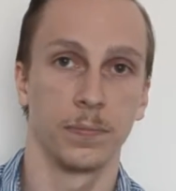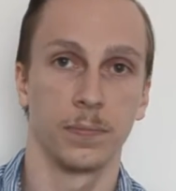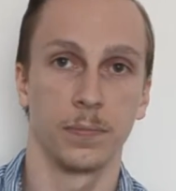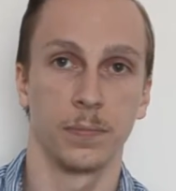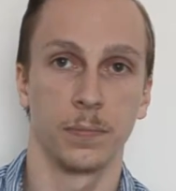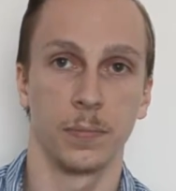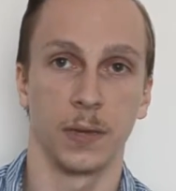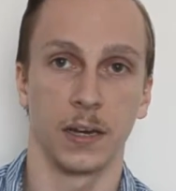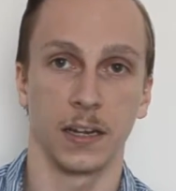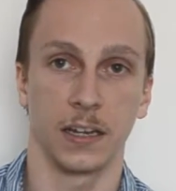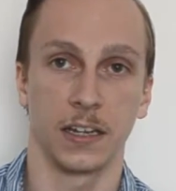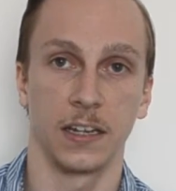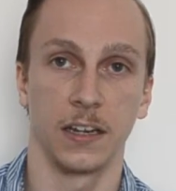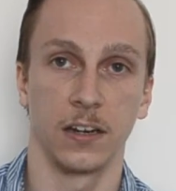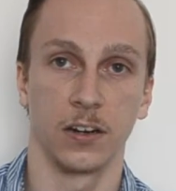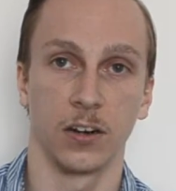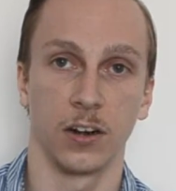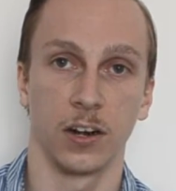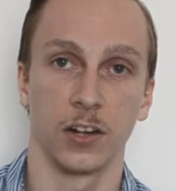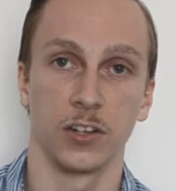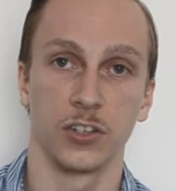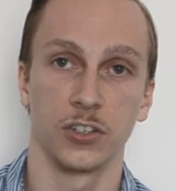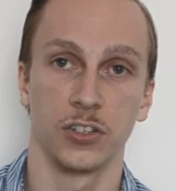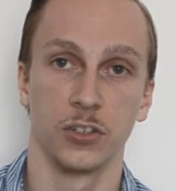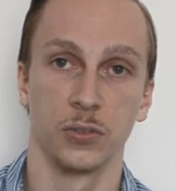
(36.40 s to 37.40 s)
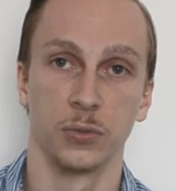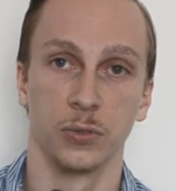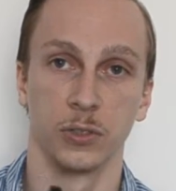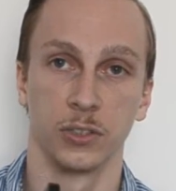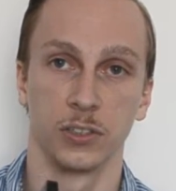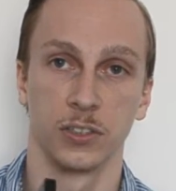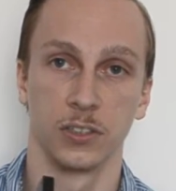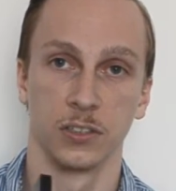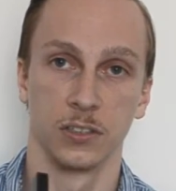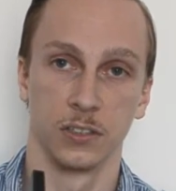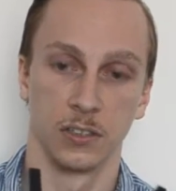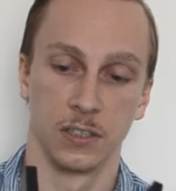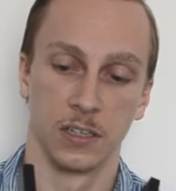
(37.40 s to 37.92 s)
back here as you would
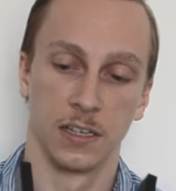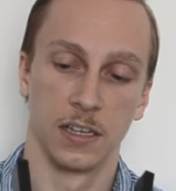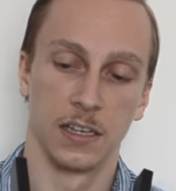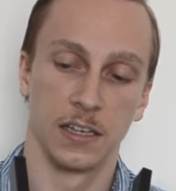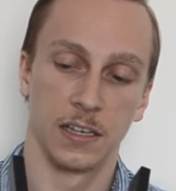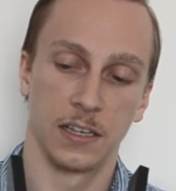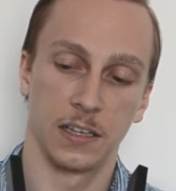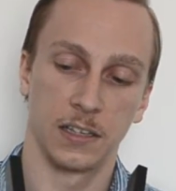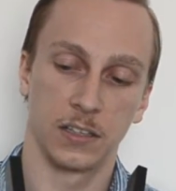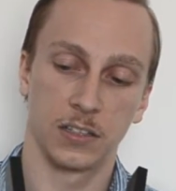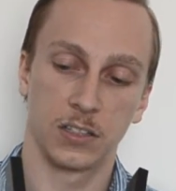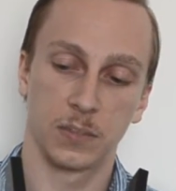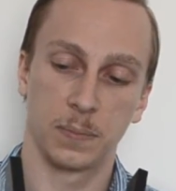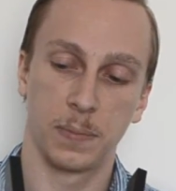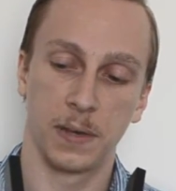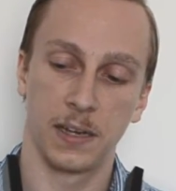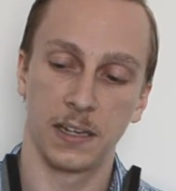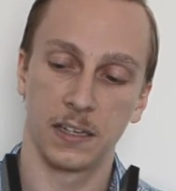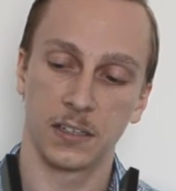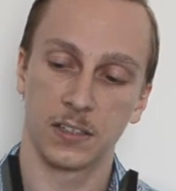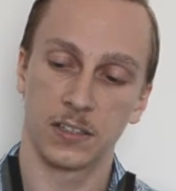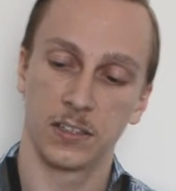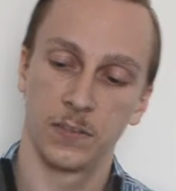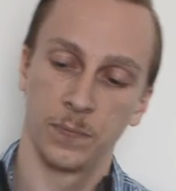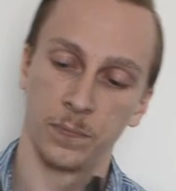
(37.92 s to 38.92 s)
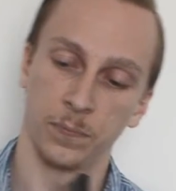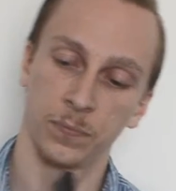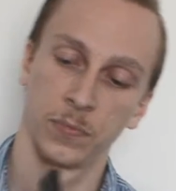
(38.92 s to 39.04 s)
expect.